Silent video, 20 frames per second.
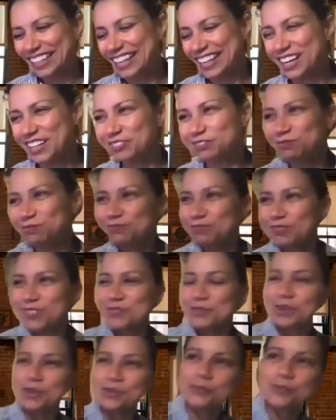Yeah,
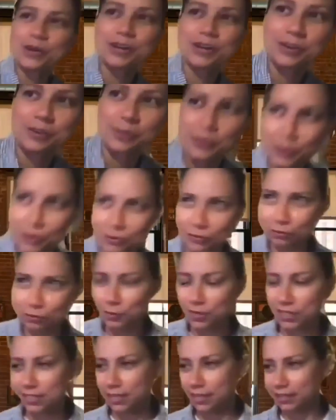but
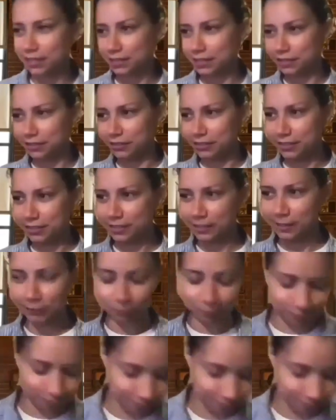we take it seriously.